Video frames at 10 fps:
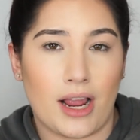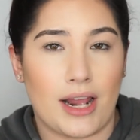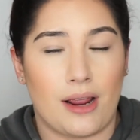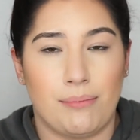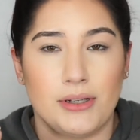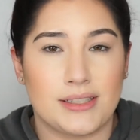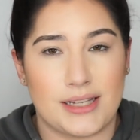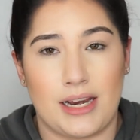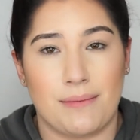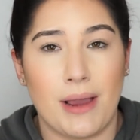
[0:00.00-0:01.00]
and I put
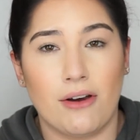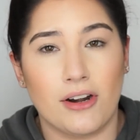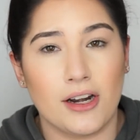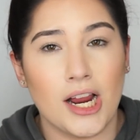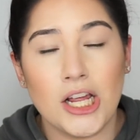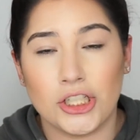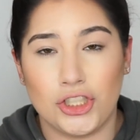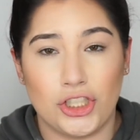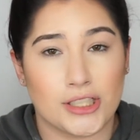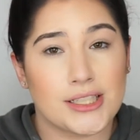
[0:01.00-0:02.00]
setting powder,
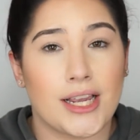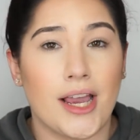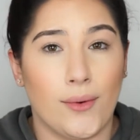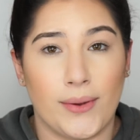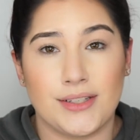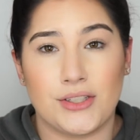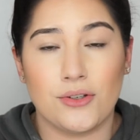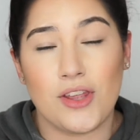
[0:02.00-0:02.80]
just like I always do.